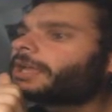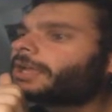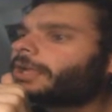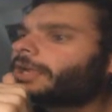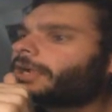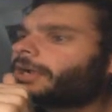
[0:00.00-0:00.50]

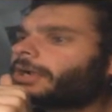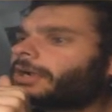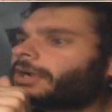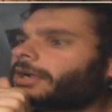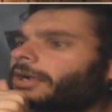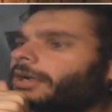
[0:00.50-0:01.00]

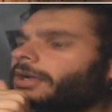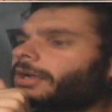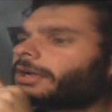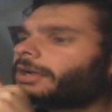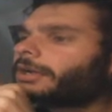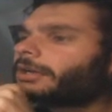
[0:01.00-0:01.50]

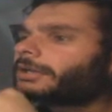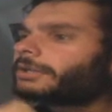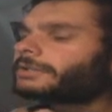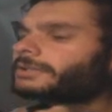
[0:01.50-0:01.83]
(silence)